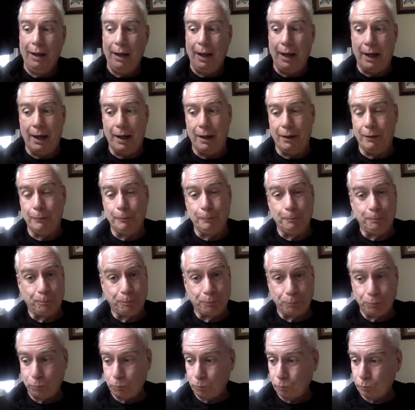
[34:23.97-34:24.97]
uh,
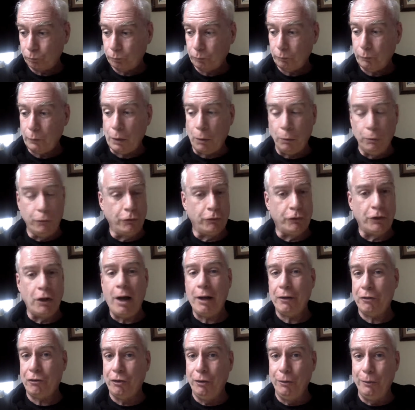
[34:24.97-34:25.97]
which was
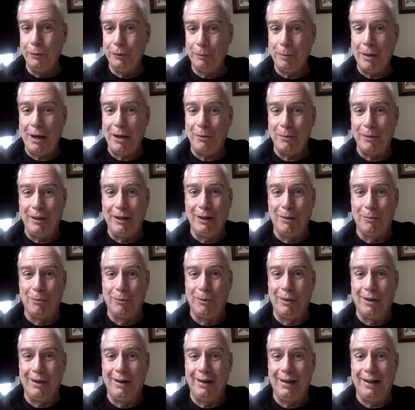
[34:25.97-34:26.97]
not true with Spider-Man number
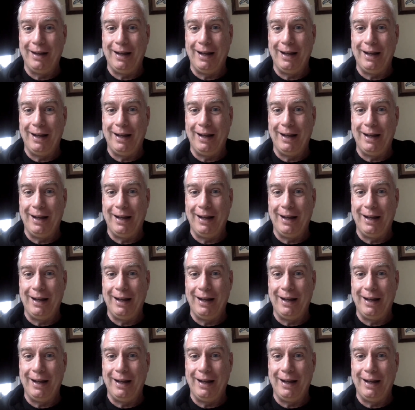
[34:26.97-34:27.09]
one.